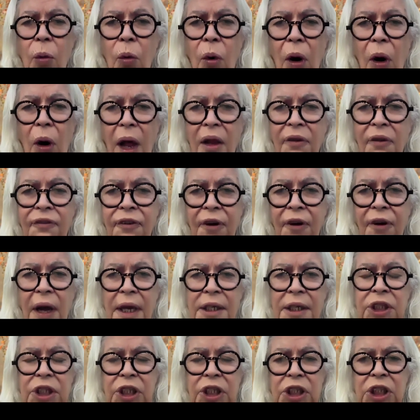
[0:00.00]

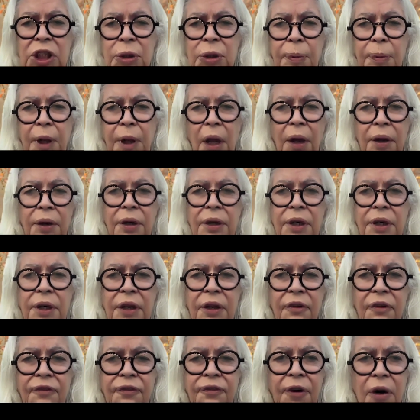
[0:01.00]
wildfires exploded
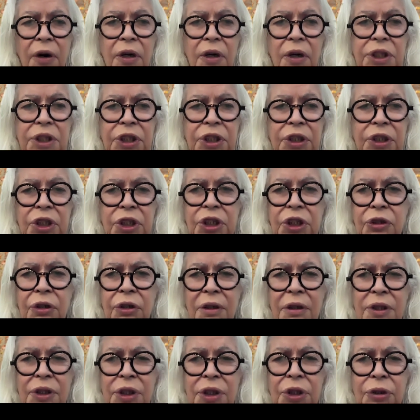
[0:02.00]
in the forests and
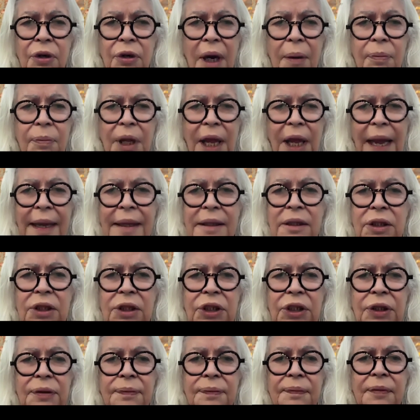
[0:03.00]

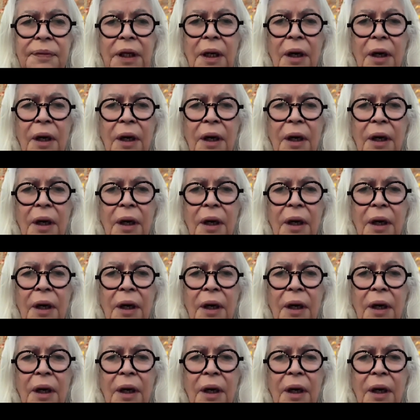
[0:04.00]
scrublands